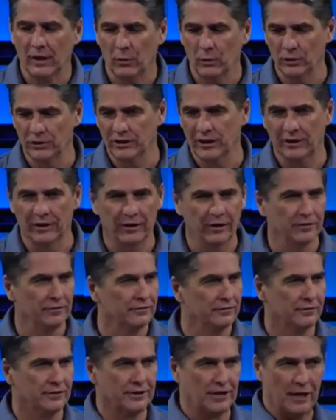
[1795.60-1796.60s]
was going to
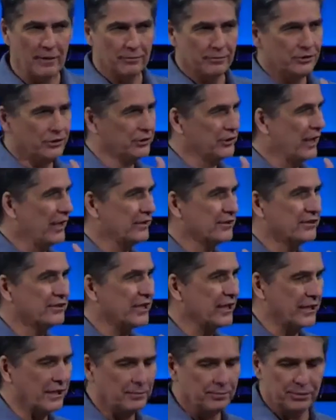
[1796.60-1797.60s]
come to that
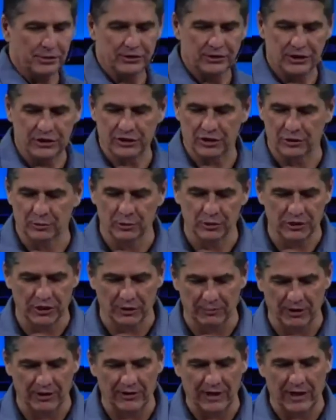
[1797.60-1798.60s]
second position, was
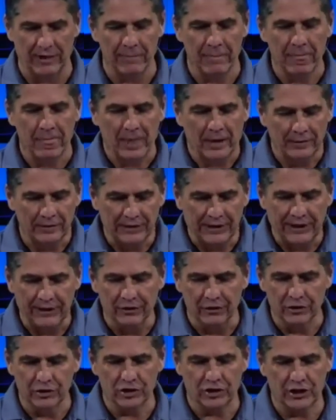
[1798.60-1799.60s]
going to be in that
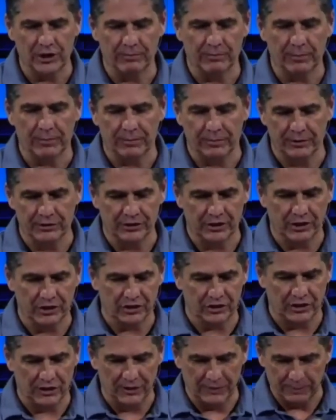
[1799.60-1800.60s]
leadership
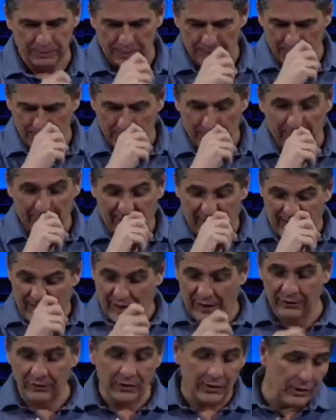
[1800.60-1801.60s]
position.
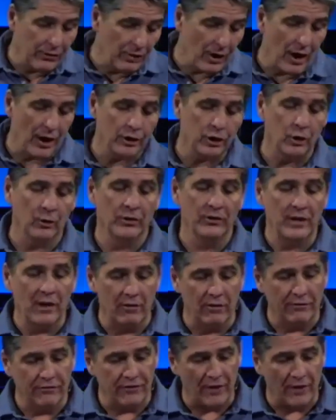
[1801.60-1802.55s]
And so they were arguing. They were